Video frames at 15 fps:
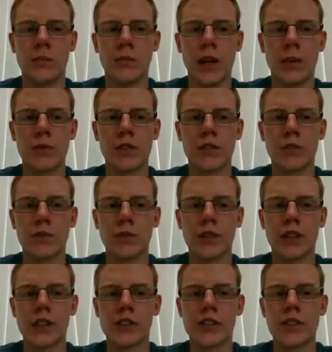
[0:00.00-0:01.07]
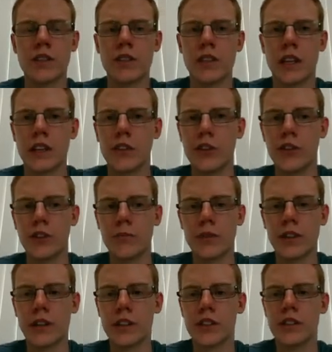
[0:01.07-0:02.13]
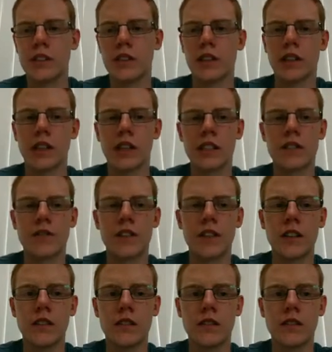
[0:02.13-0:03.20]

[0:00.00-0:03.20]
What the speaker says: epsilon productions and unit productions in the last video.